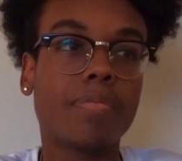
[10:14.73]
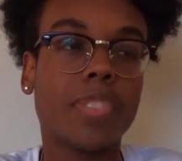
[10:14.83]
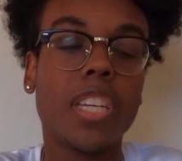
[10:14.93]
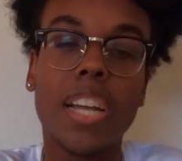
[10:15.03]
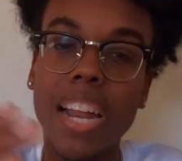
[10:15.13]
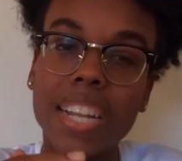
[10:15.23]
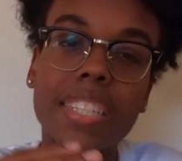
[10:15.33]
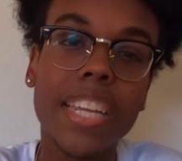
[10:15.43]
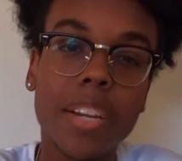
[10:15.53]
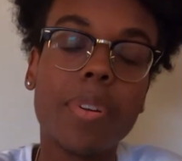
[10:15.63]
to kind of
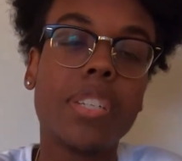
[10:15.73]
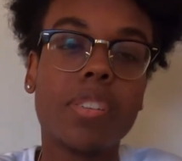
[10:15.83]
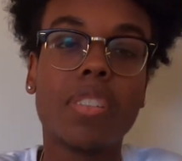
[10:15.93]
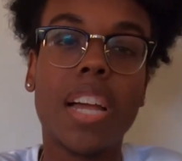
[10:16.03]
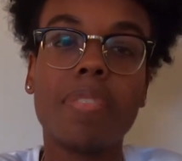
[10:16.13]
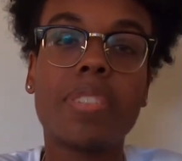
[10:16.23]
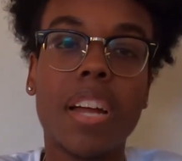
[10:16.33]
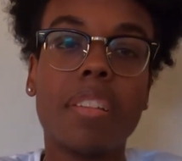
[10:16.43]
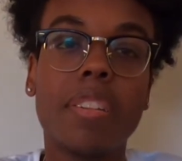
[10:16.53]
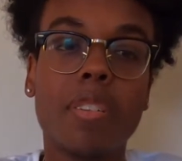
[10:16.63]
decrease your
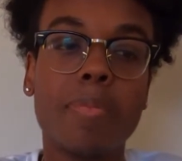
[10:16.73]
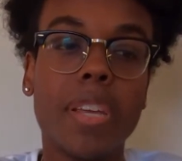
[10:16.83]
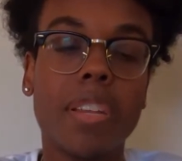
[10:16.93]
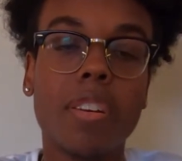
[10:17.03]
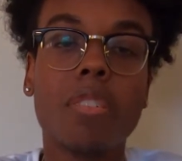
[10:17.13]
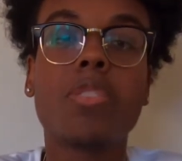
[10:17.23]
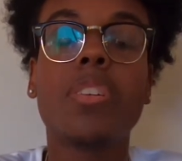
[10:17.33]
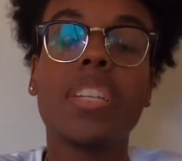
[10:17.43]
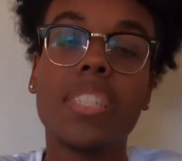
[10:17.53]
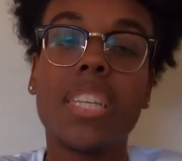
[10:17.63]
lifestyle a little bit, so you
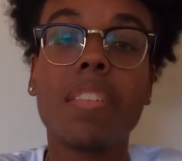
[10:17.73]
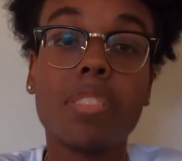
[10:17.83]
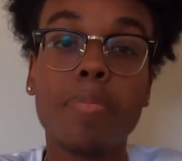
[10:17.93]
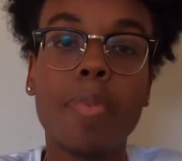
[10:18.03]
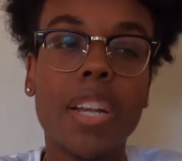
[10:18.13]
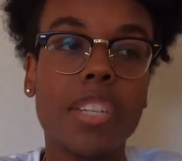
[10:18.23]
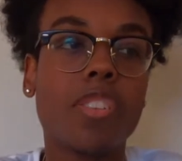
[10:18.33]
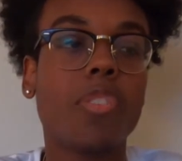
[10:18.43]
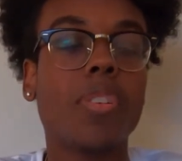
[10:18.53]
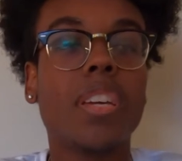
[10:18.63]
can save some money, so
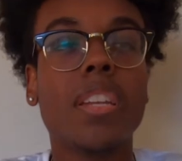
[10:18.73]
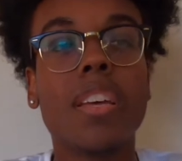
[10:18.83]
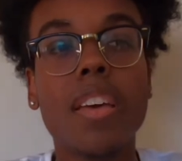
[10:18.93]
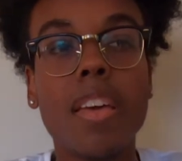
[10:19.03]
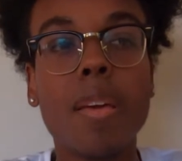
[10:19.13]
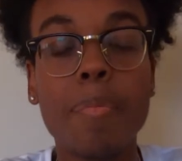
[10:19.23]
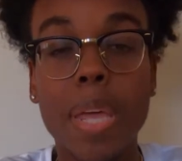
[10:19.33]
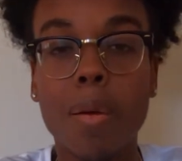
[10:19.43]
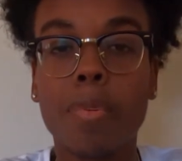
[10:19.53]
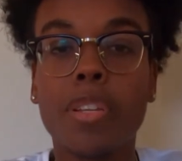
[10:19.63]
you can be
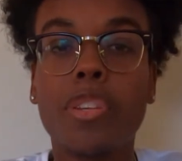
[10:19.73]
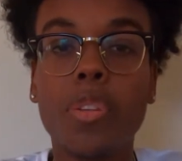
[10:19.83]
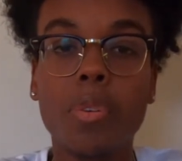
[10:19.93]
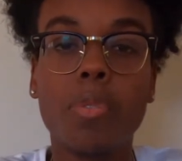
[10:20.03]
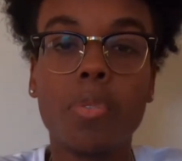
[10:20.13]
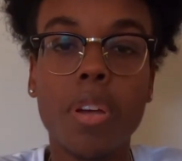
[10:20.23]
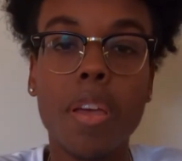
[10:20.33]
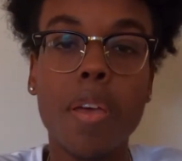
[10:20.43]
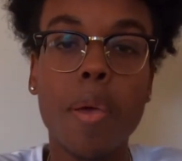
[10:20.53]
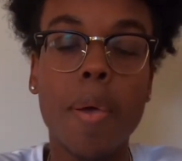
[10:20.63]
able to do
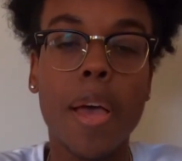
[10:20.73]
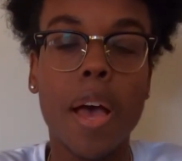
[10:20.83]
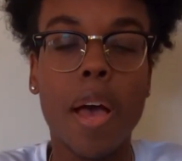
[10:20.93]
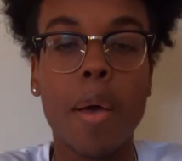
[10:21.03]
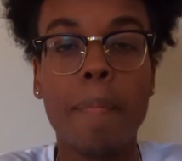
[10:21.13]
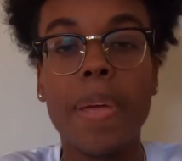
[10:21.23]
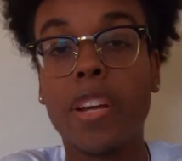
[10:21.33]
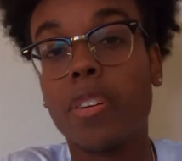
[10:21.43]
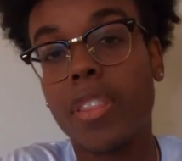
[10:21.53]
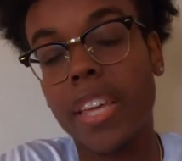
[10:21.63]

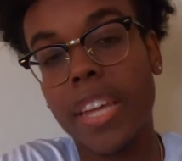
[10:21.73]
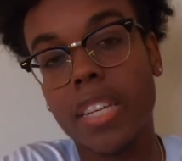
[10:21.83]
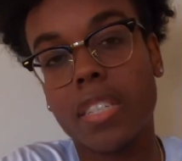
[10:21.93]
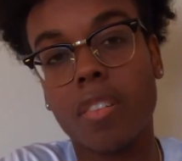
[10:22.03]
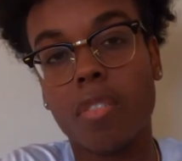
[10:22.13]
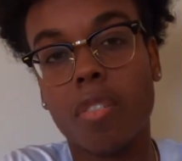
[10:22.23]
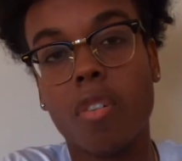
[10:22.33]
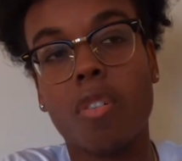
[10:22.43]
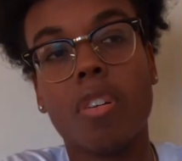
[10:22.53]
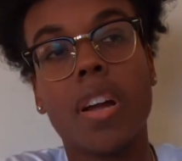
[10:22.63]
bigger things,
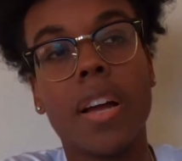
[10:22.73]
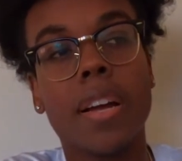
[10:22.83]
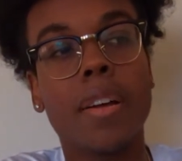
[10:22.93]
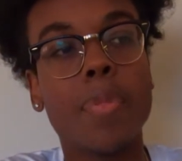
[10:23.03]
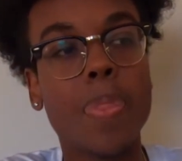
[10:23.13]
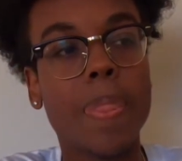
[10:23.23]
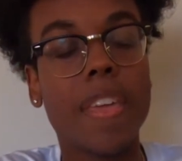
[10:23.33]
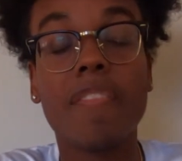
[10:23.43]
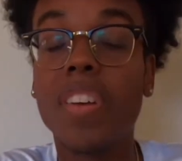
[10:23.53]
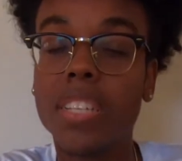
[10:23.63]
or
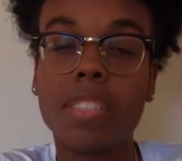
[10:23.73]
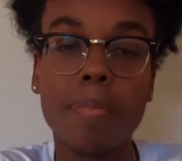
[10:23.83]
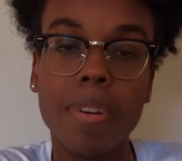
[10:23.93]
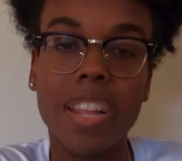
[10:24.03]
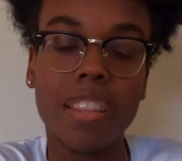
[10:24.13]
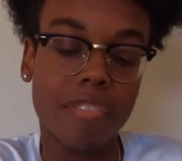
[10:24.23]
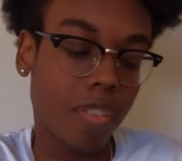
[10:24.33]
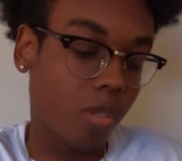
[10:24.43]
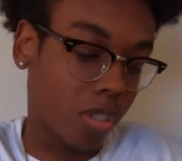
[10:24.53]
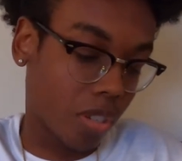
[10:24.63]
invest some money in the
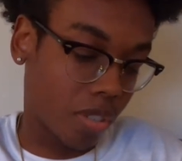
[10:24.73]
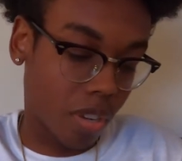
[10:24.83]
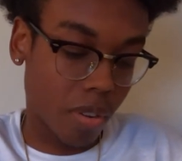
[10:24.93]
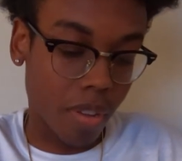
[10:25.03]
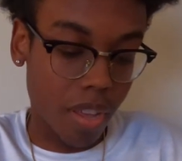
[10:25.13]
future. So